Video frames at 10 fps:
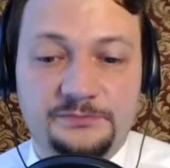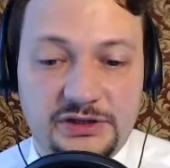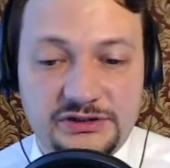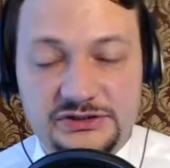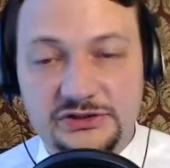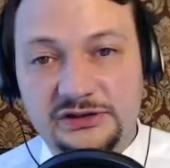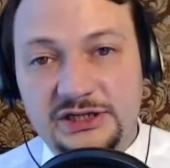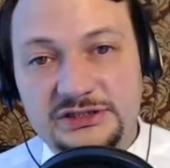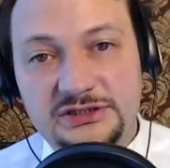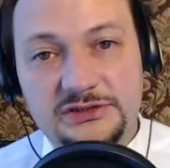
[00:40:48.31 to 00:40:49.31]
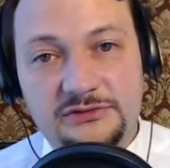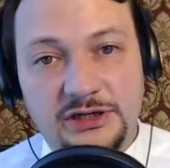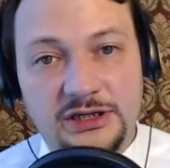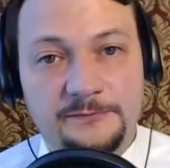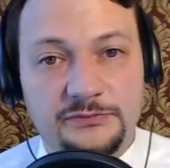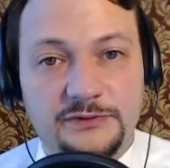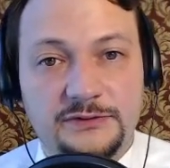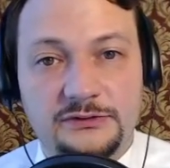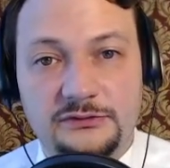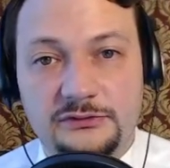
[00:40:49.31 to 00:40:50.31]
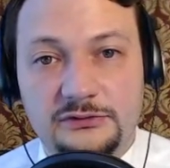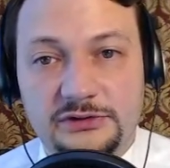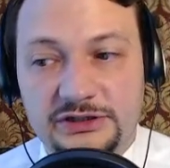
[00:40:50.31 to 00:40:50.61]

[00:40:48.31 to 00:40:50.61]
it is not necessary to